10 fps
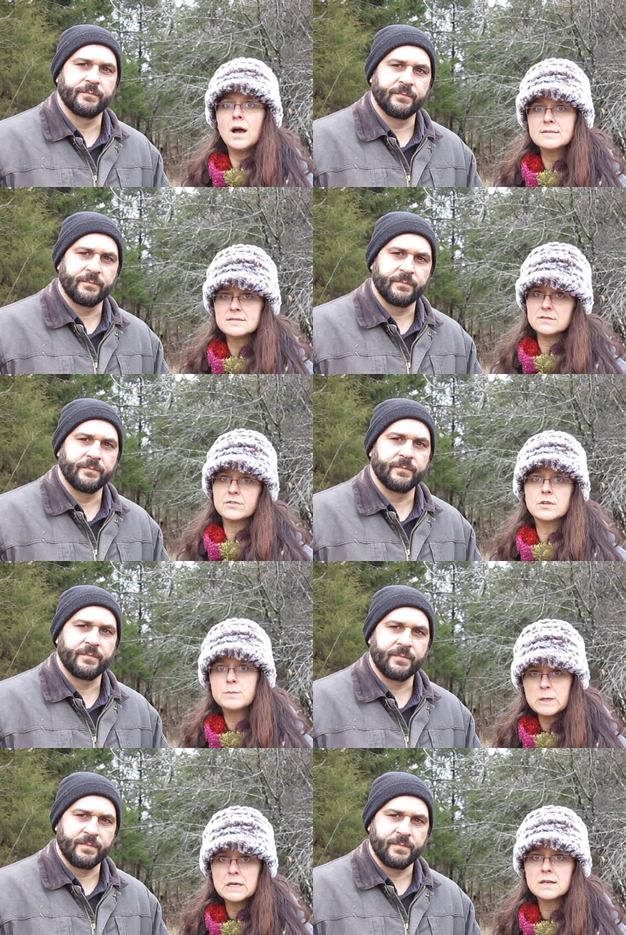Speaker 1: us and for the
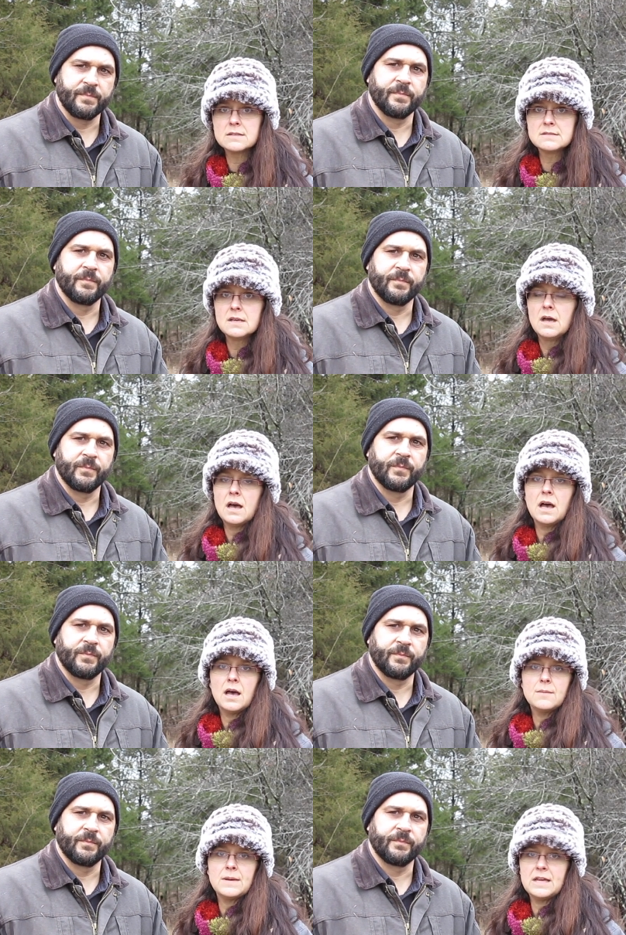pigs
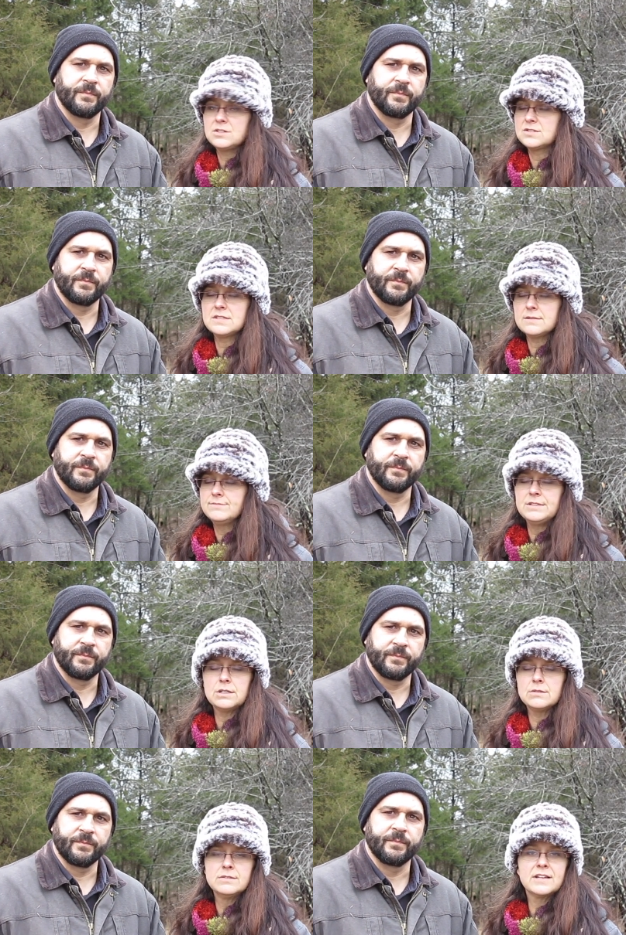um, and just to, you know,
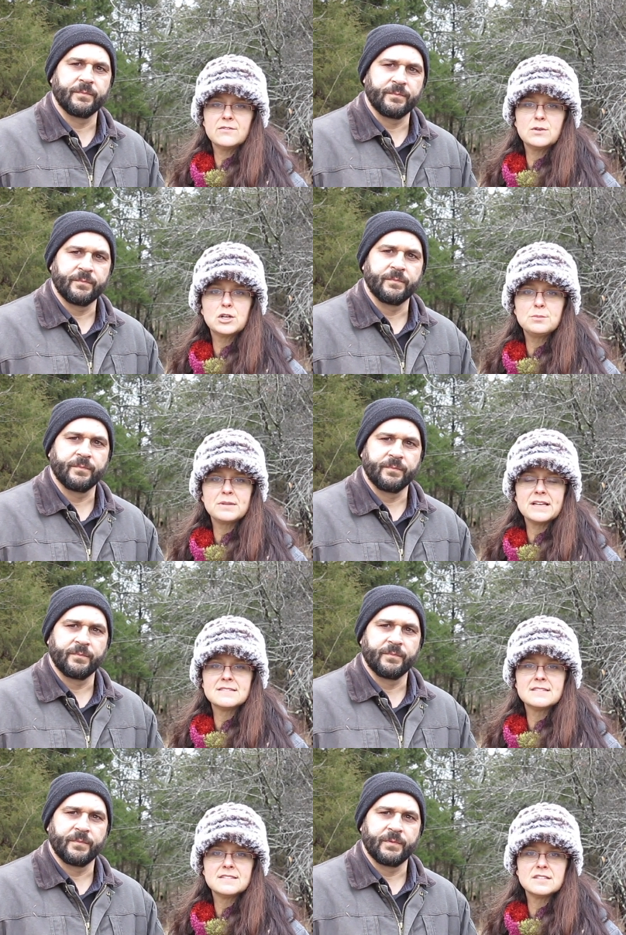give them a good place
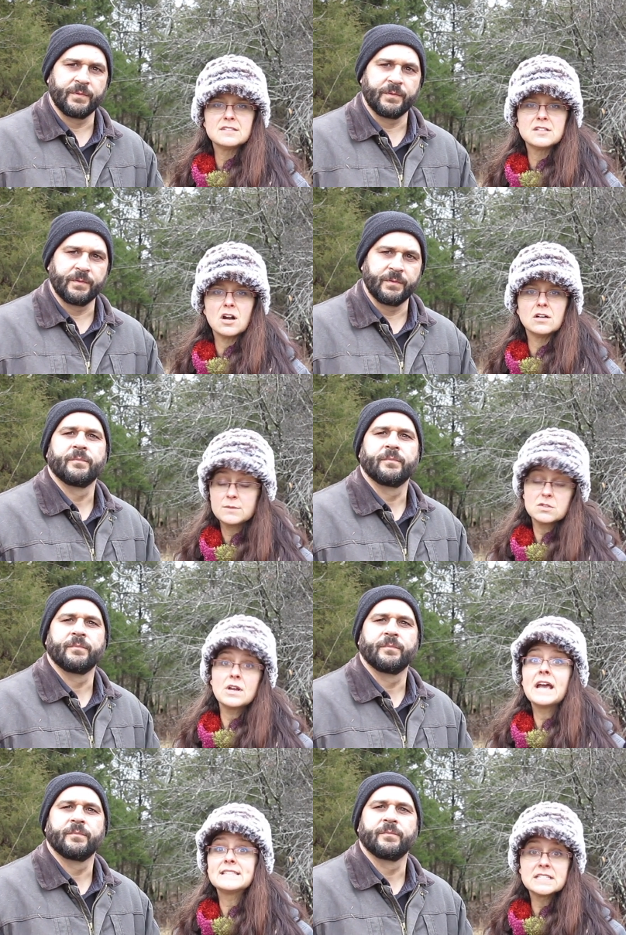to start. Missouri
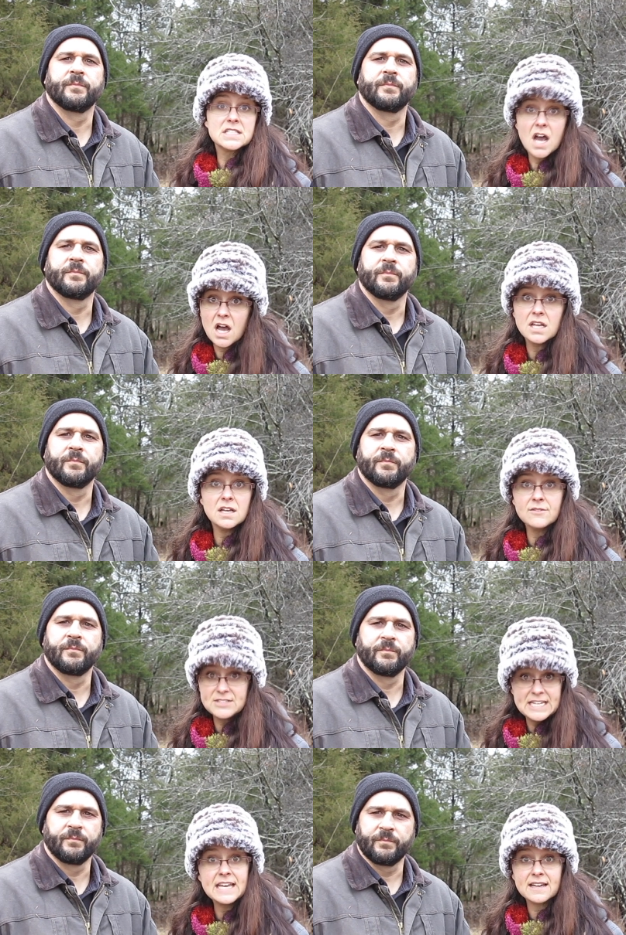has a ton of
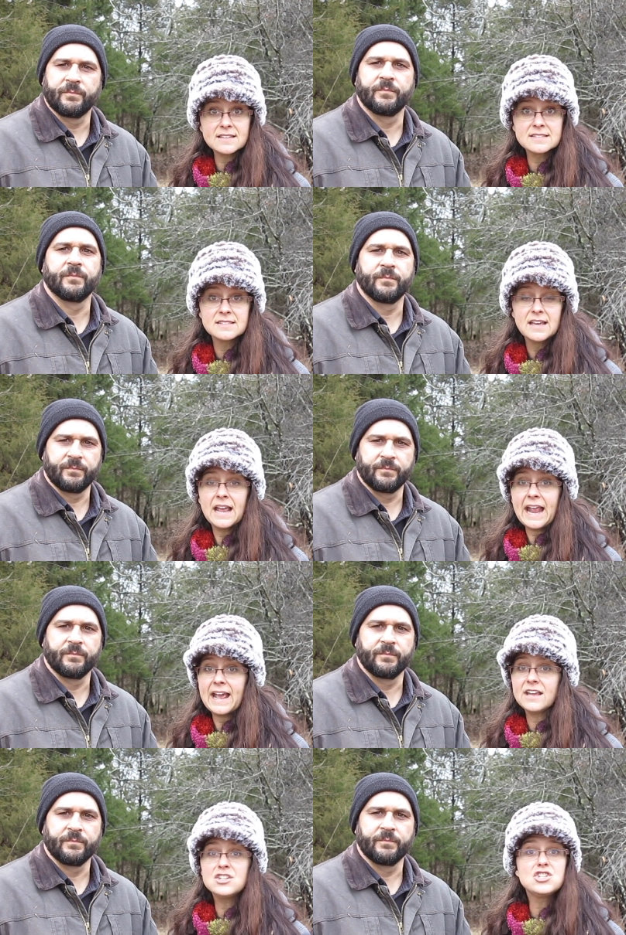ticks
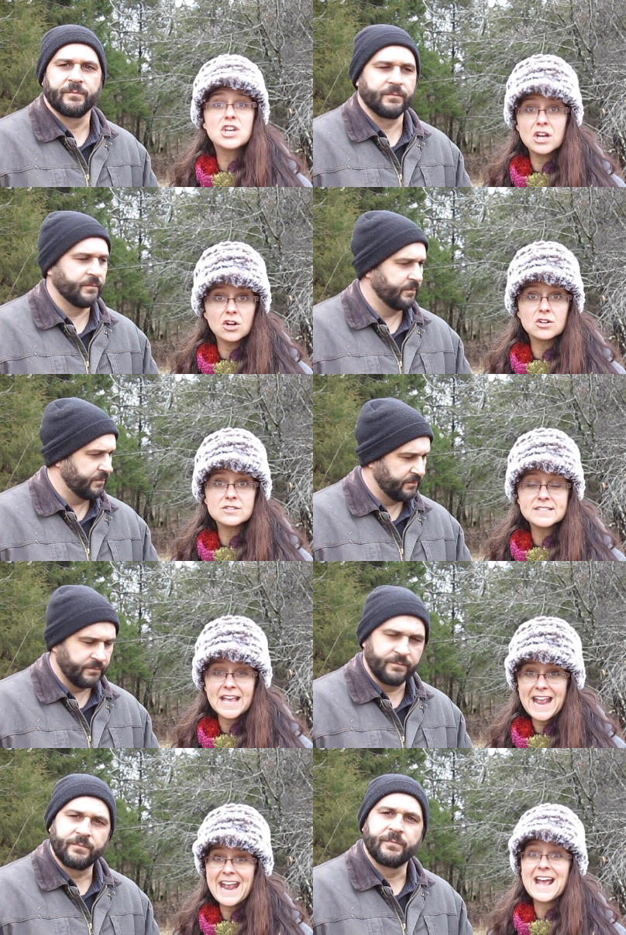and chiggers
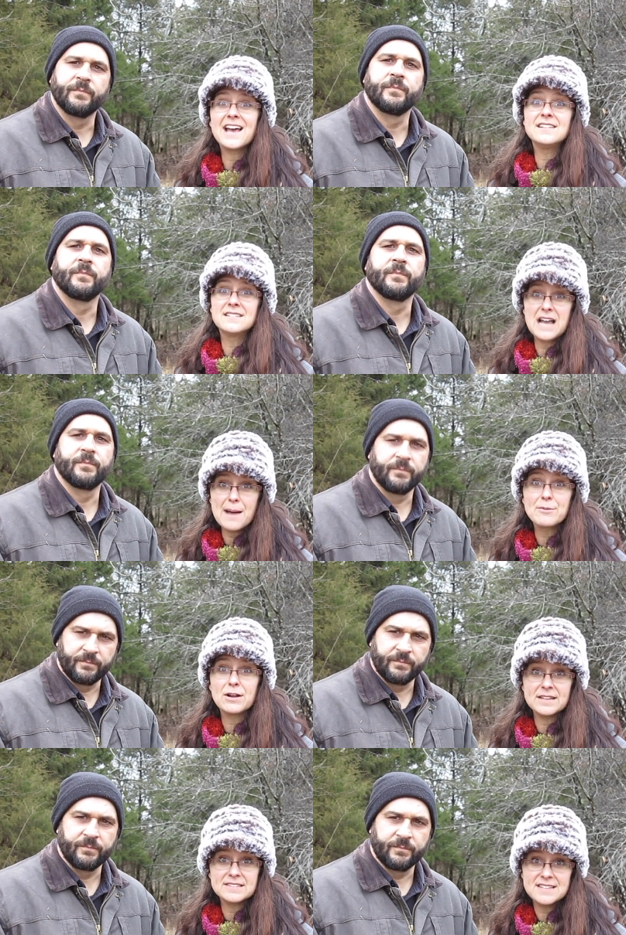and
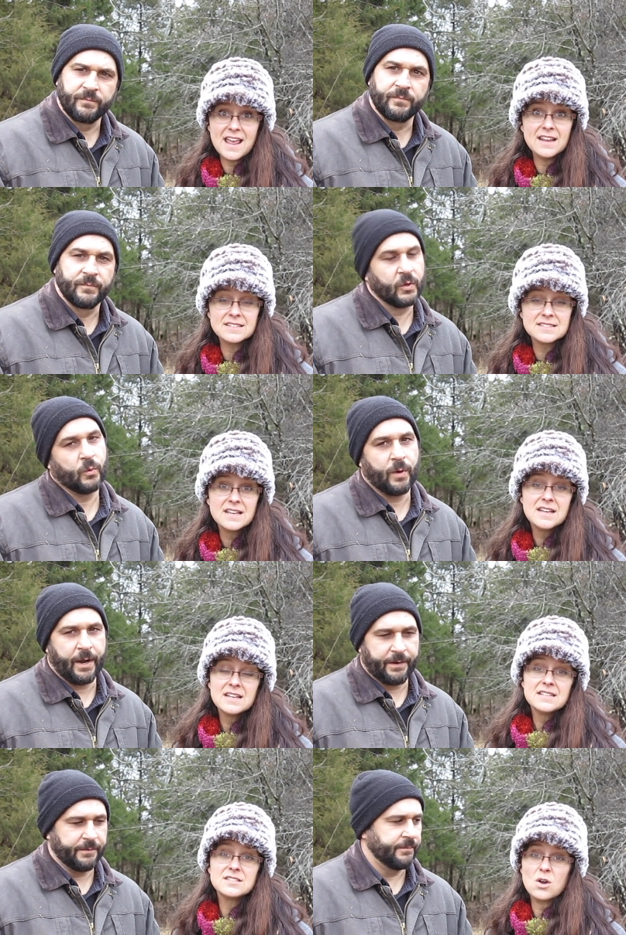copperhead snakes. Right.
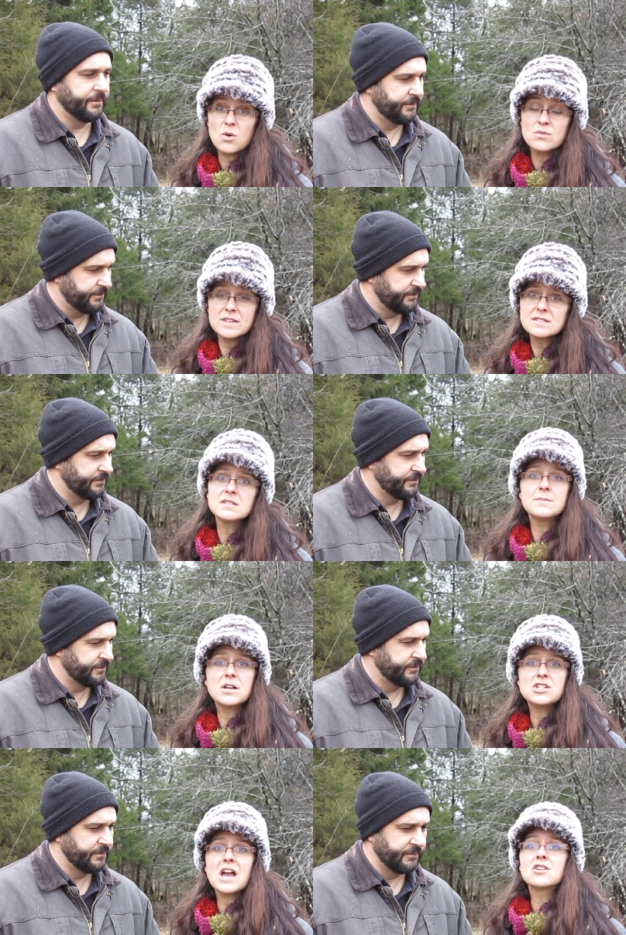So this is a much
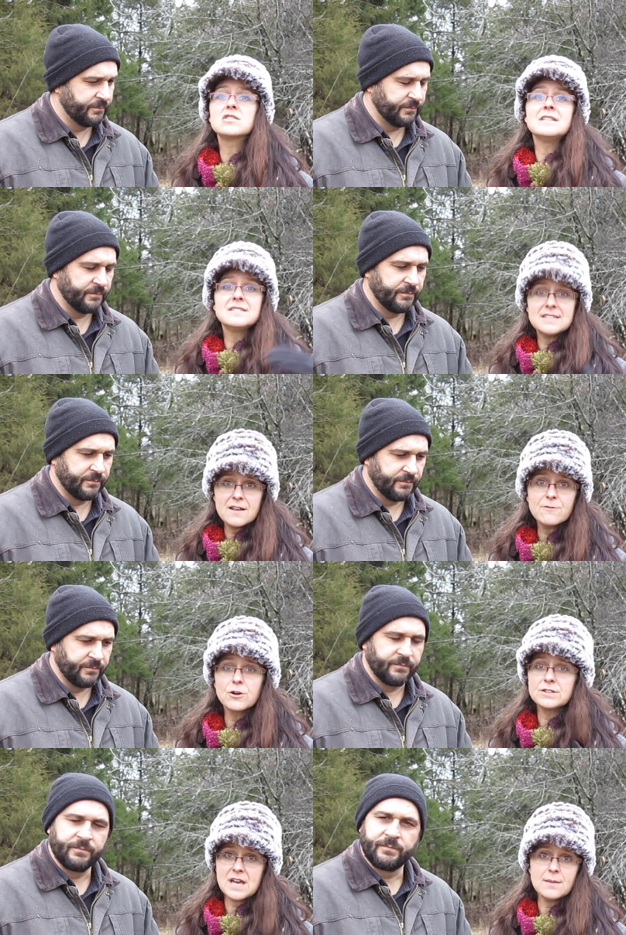actually safer
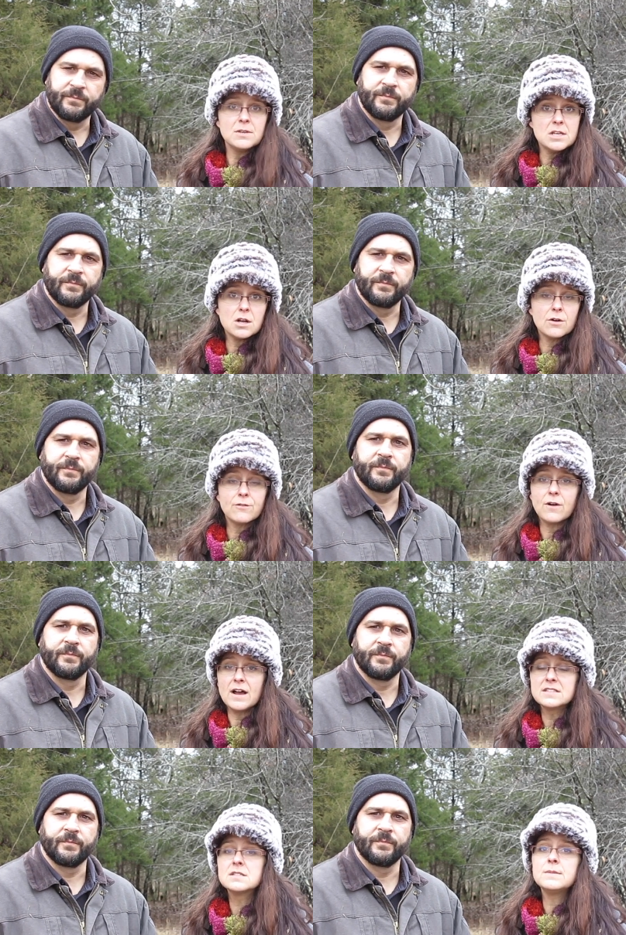time of year for
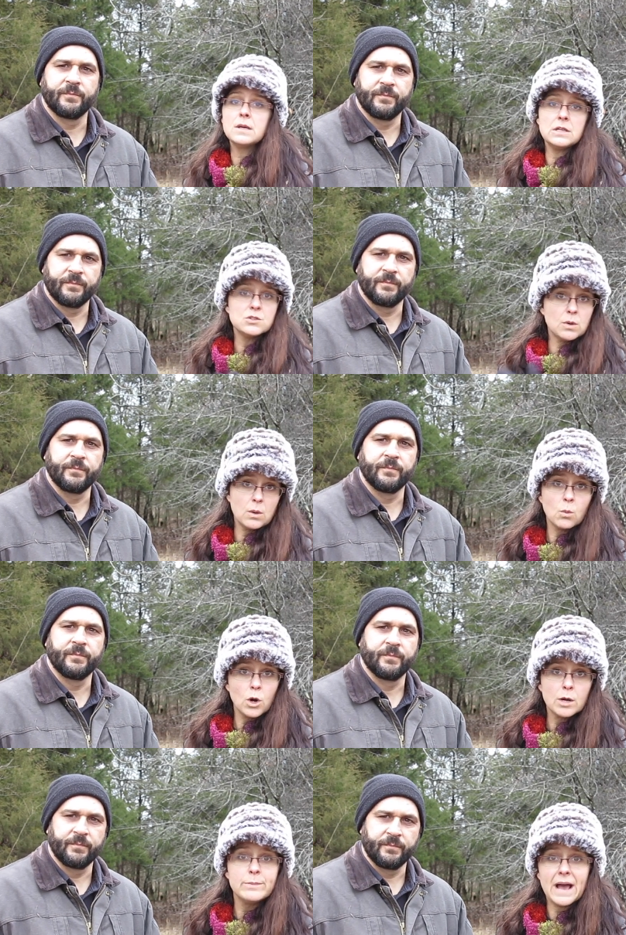us to be doing
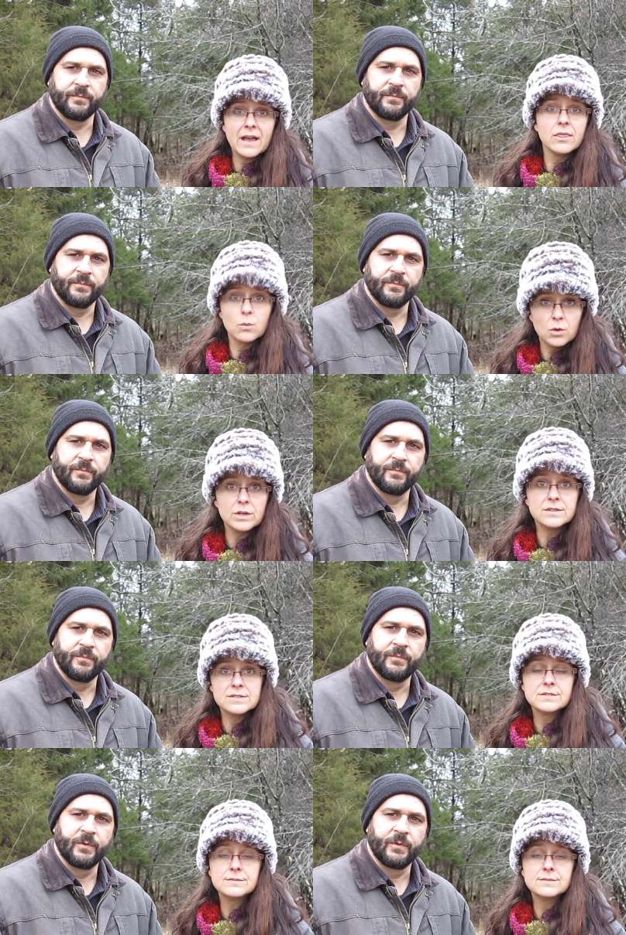work back in the woods.